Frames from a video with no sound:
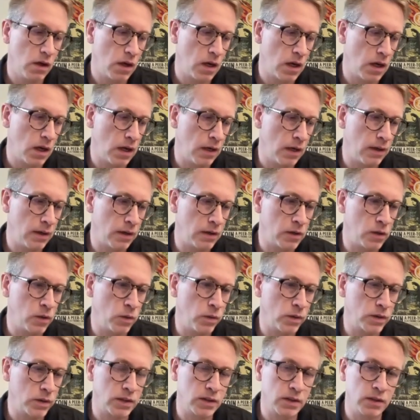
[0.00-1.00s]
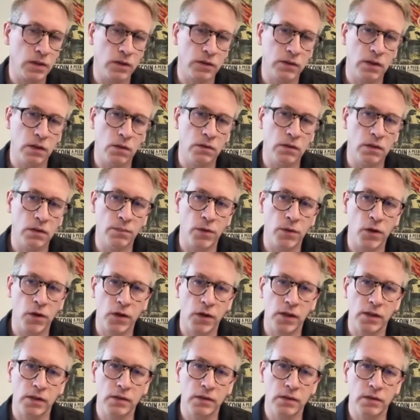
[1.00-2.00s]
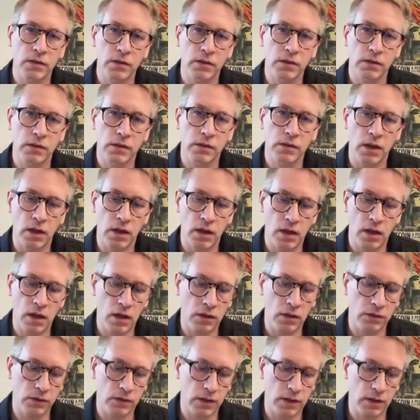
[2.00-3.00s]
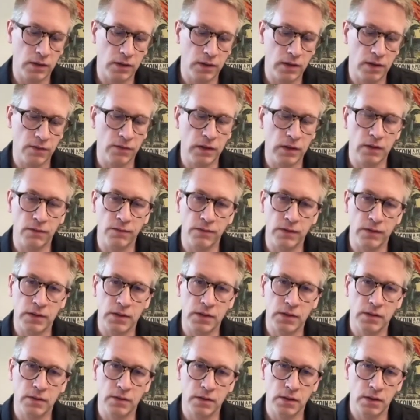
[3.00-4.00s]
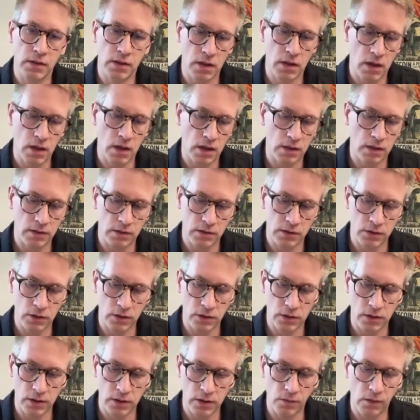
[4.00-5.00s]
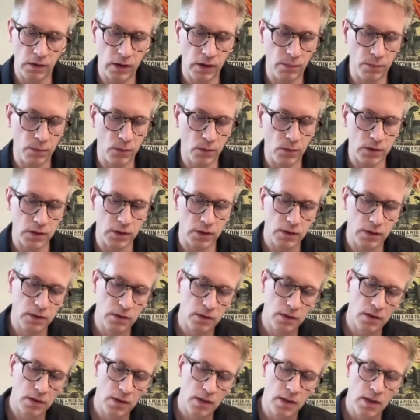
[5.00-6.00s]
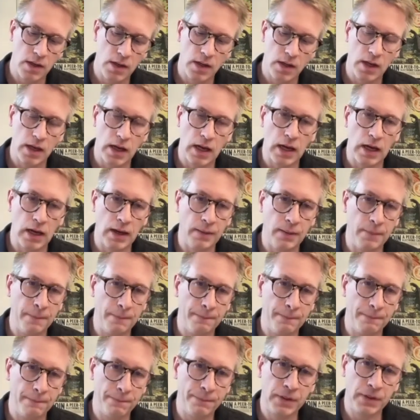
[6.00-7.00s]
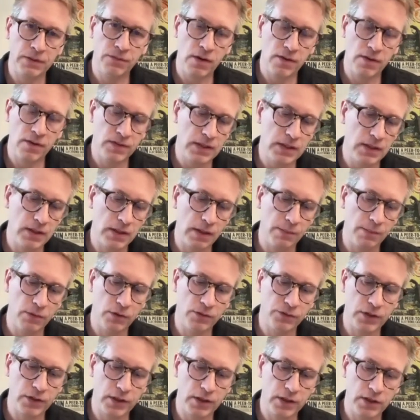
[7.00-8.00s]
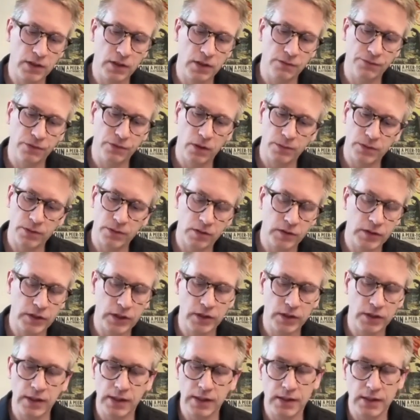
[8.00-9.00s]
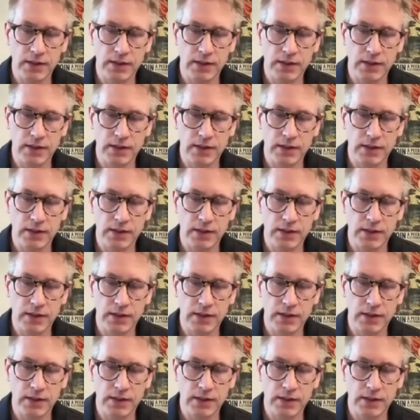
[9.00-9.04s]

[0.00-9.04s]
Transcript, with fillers: US uh, is not the only market out there, even if it's certainly very important. Um, but we have seen a number of traditional firms, which I think